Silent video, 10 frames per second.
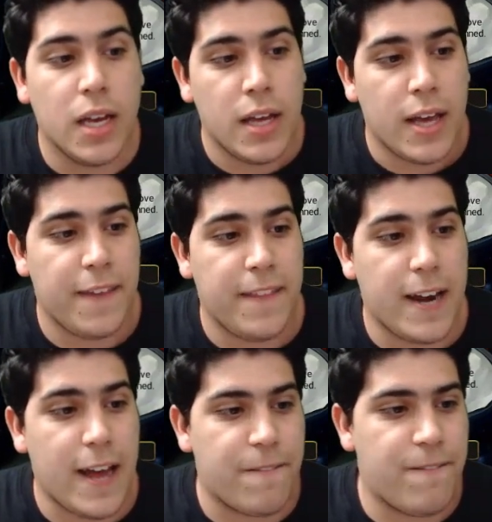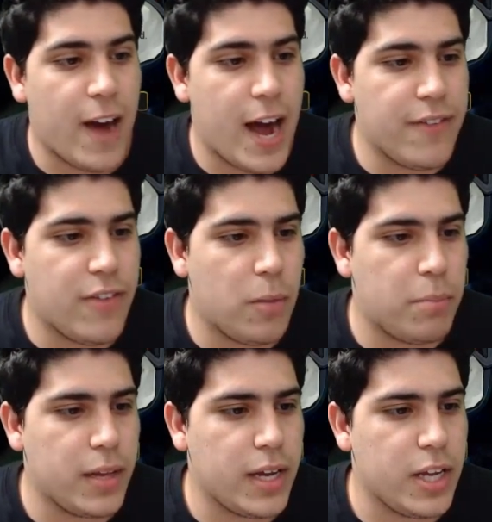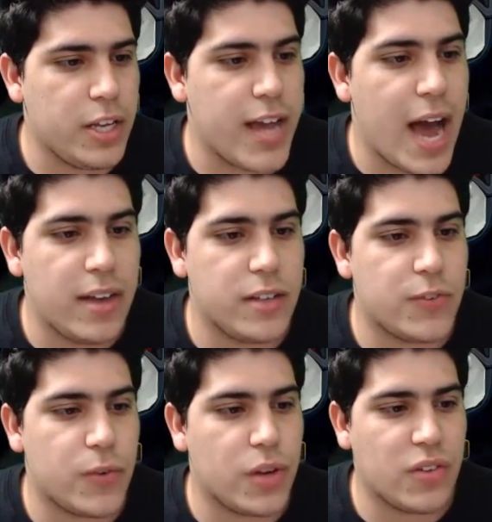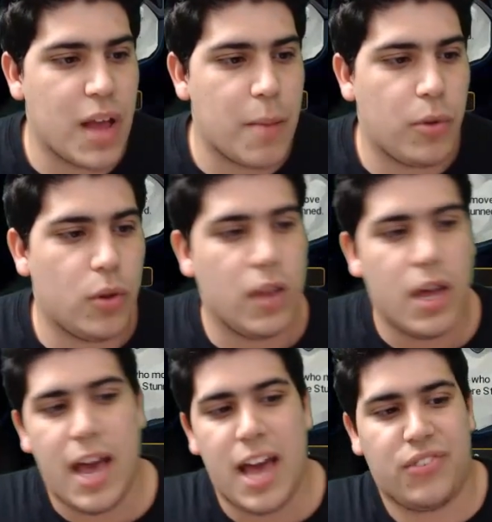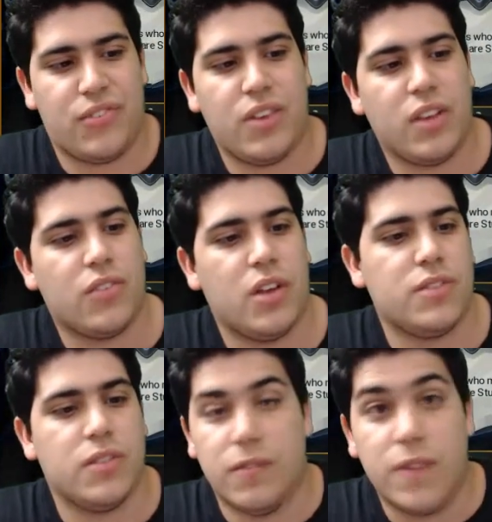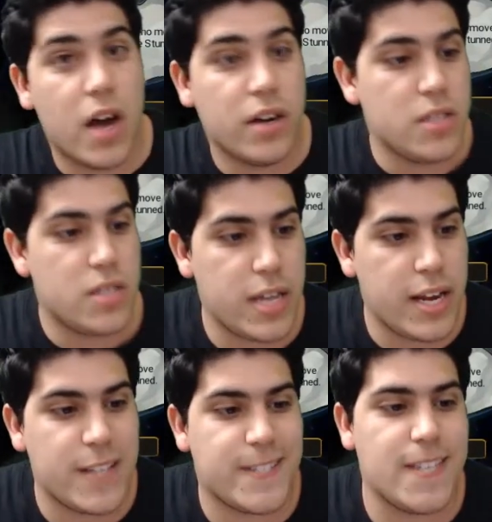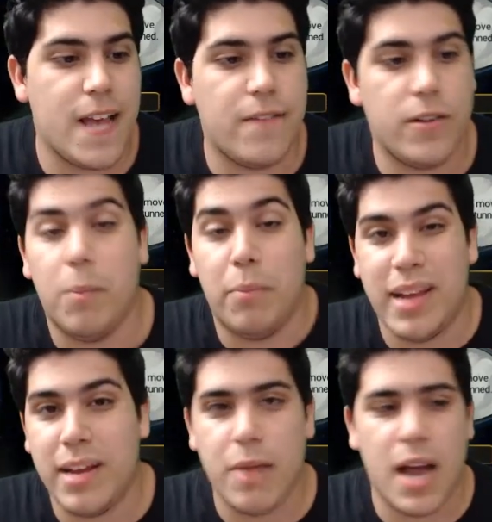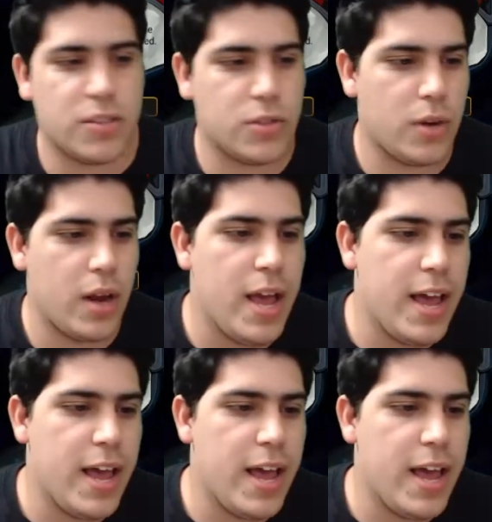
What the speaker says: And then at 5, I'll play a Yanis, for example. At 6, a Sylvanas. And at 7, a Blade Master.